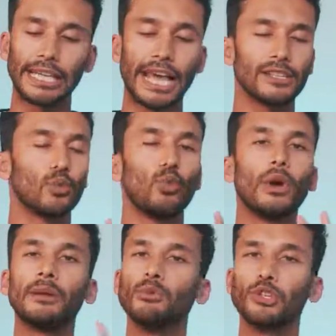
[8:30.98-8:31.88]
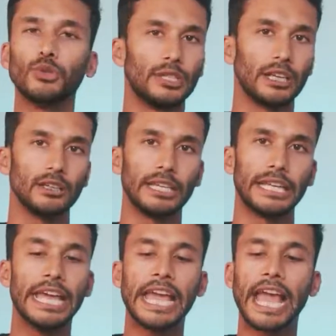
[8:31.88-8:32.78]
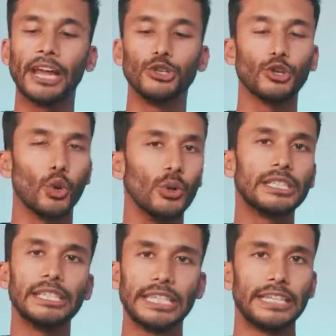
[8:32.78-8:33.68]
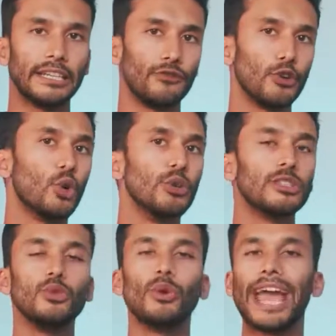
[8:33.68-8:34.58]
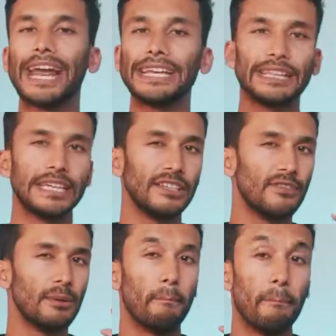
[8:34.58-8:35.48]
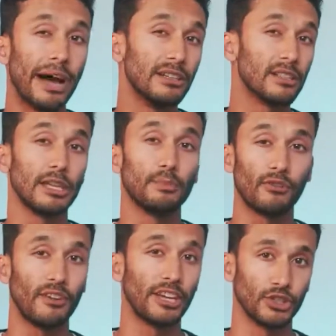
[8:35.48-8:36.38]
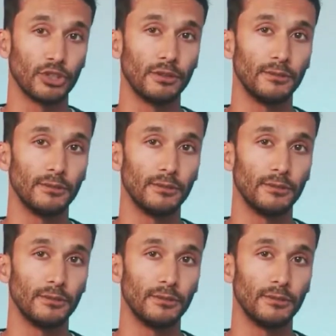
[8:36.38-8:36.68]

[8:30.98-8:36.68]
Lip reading: has way more utility, and you're going to need it if you're going to do anything even mildly professional.